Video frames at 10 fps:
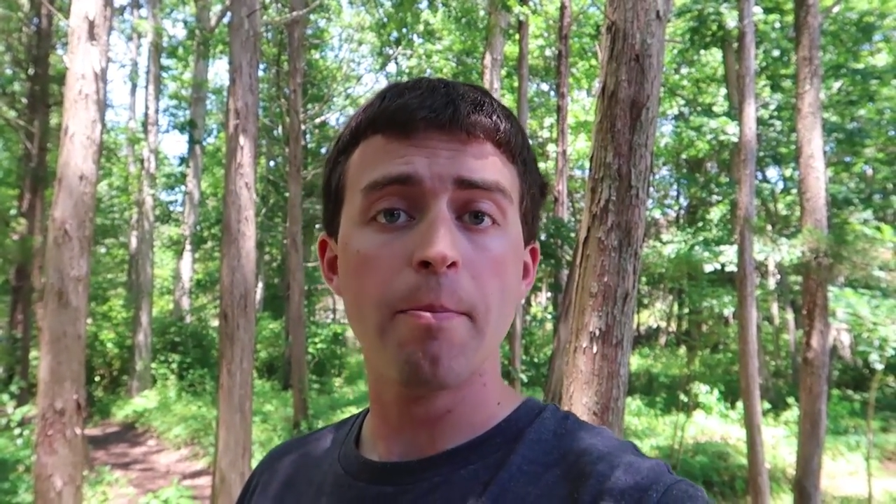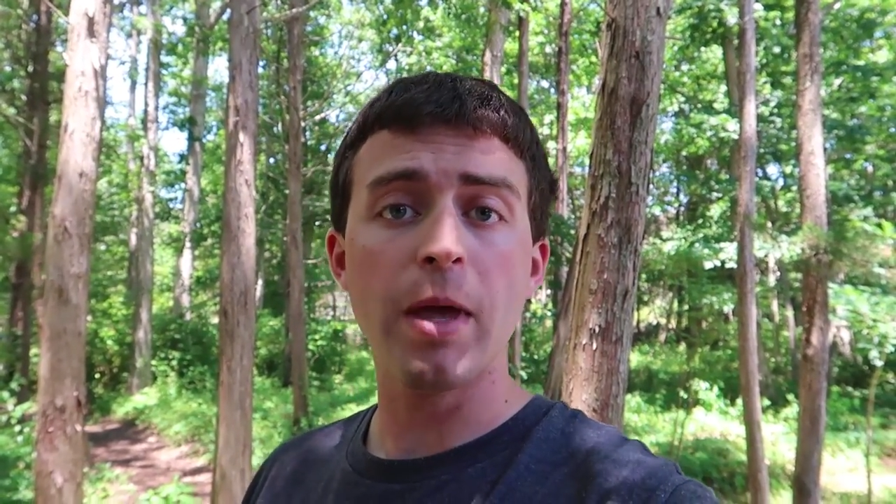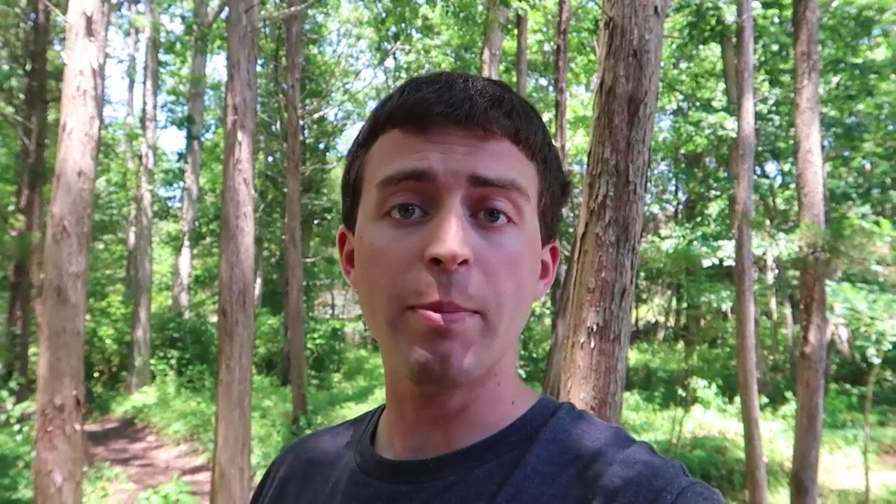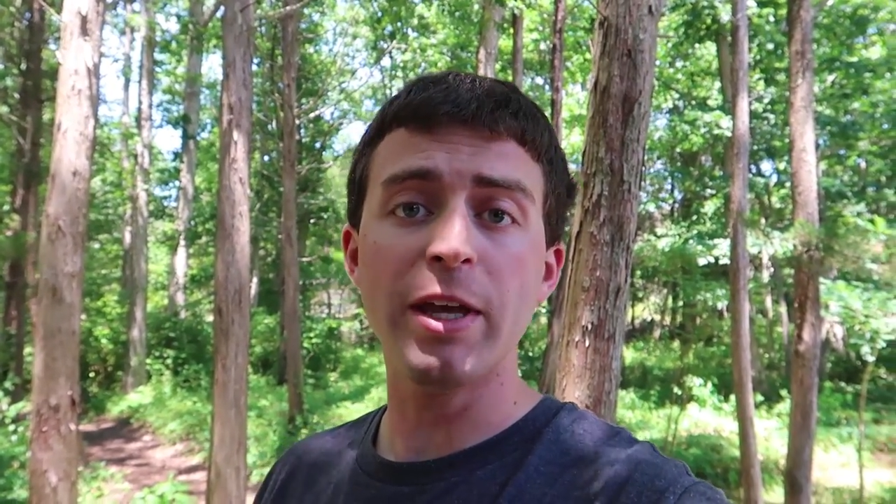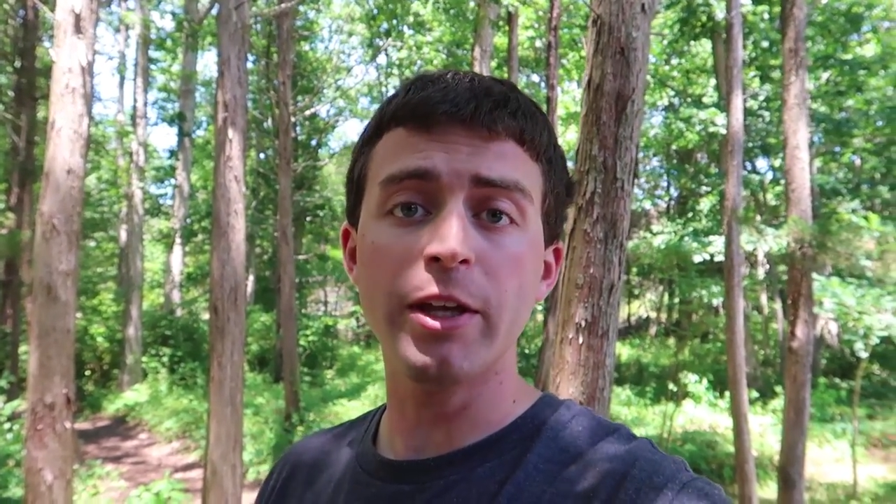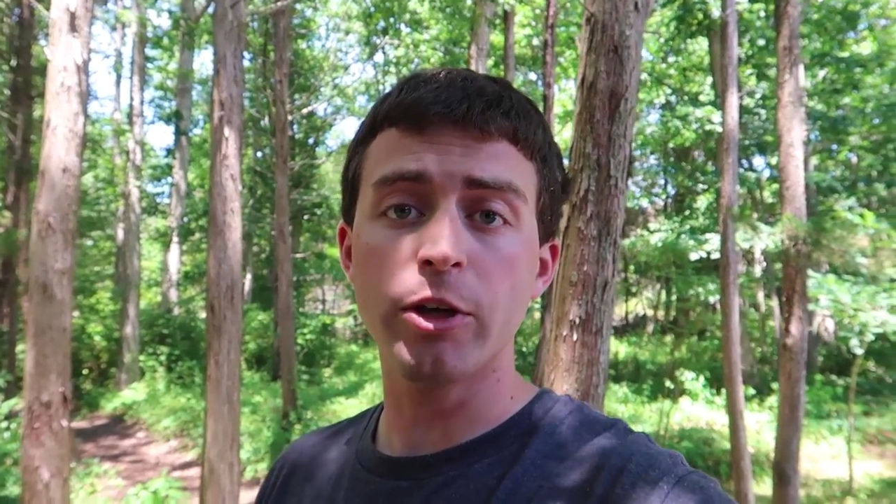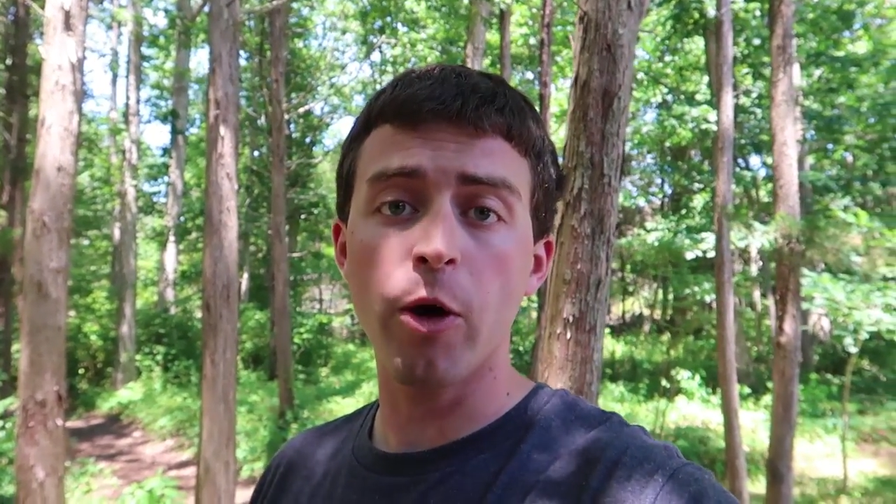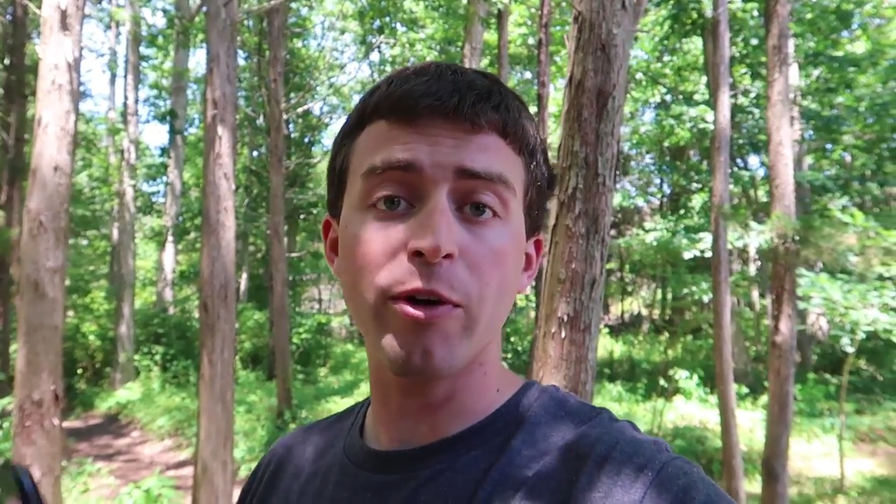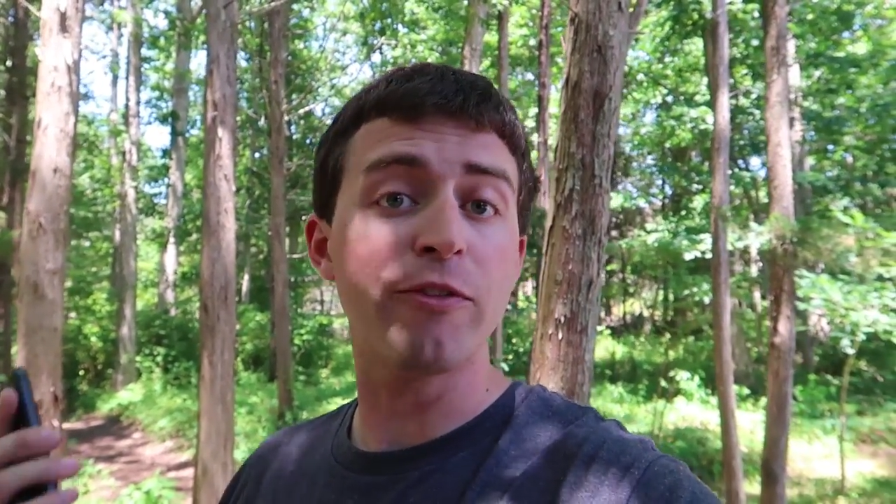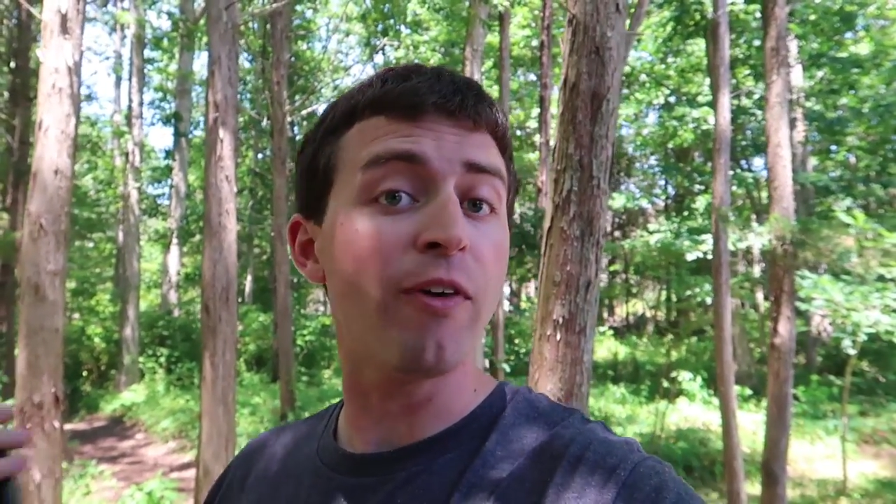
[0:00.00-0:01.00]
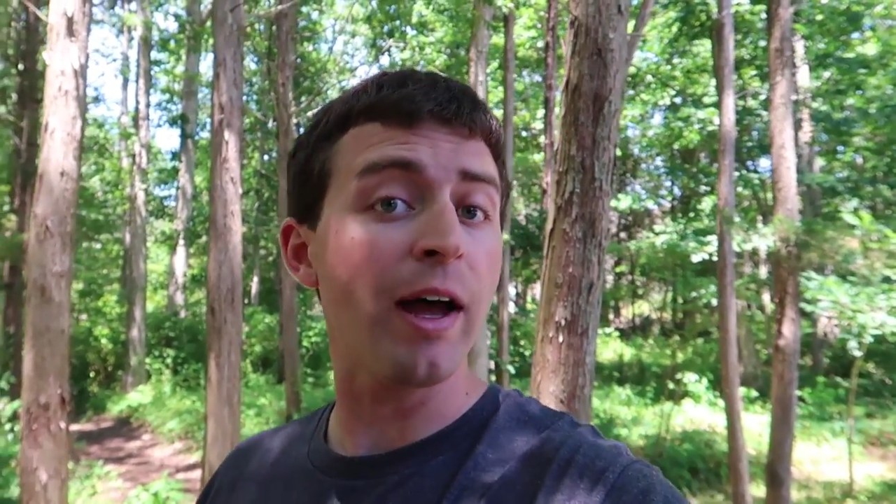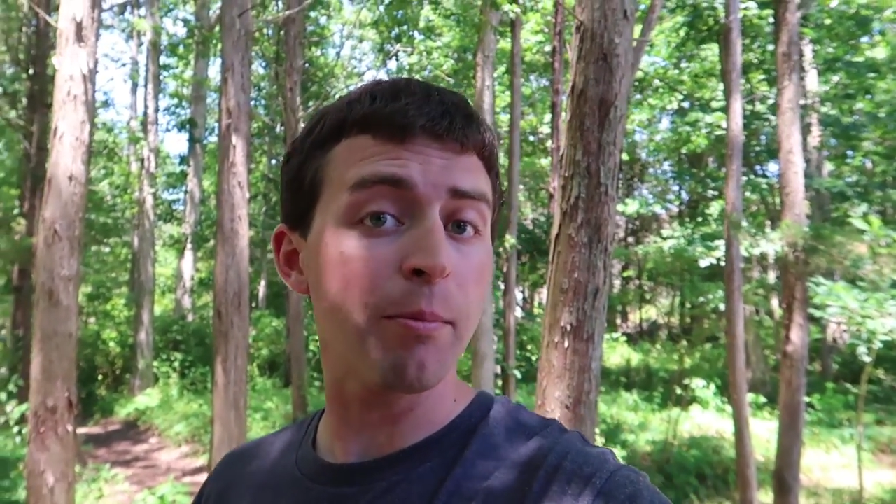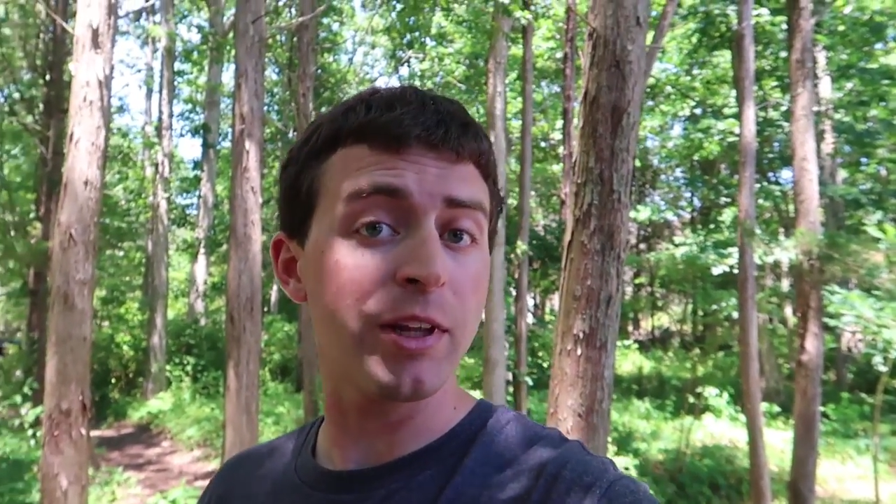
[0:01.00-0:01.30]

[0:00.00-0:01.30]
maybe go and find